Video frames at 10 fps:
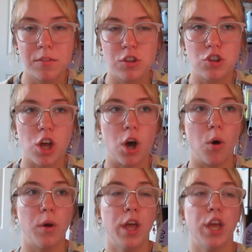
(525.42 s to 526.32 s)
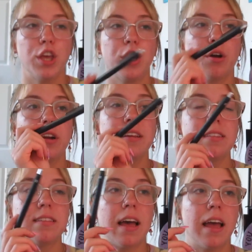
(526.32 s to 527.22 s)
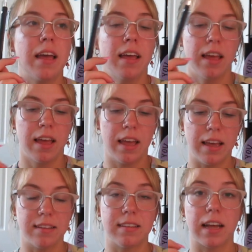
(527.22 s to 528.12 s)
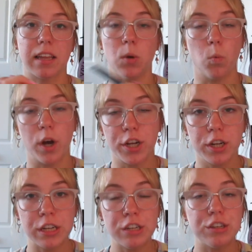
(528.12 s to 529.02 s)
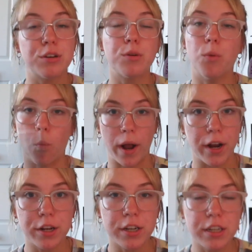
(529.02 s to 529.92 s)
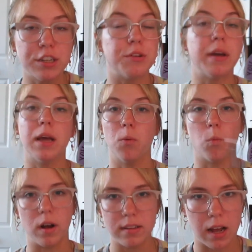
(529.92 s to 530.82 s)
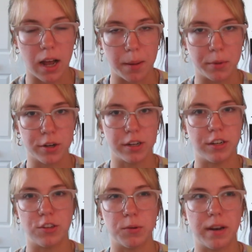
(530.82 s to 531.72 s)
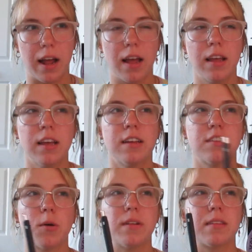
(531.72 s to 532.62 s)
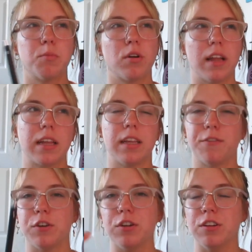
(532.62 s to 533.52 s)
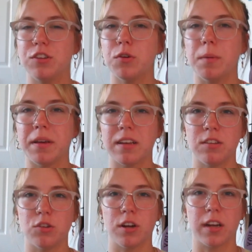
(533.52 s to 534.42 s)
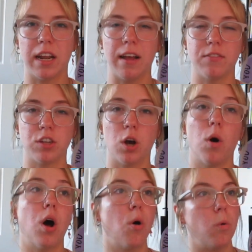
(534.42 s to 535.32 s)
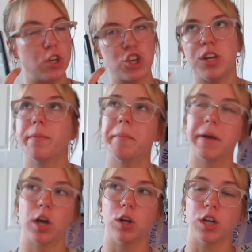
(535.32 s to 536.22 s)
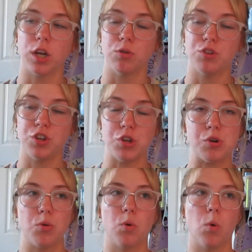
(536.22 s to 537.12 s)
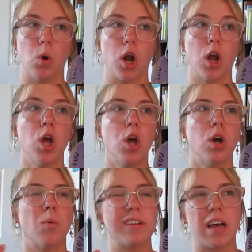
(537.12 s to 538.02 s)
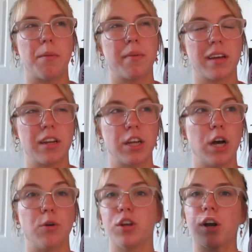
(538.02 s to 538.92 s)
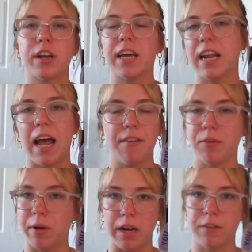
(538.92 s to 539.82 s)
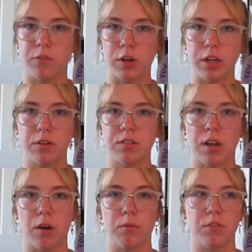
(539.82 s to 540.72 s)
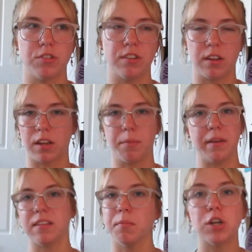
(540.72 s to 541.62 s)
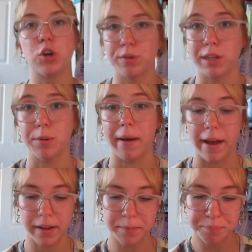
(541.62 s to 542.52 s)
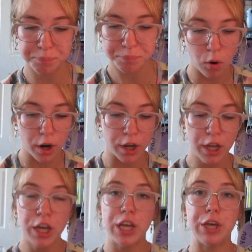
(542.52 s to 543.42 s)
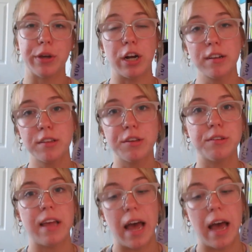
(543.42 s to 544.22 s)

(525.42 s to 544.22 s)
So you already set exactly what you're going to do, where you're going to do it, and what time you're going to do it at. So it's more likely for you to do it because you're not going to have to go, oh, which gym am I going to go to, or what time am I going to go? You're already going to have it ready for you, so there's not going to be as much holding you back. Or you could also use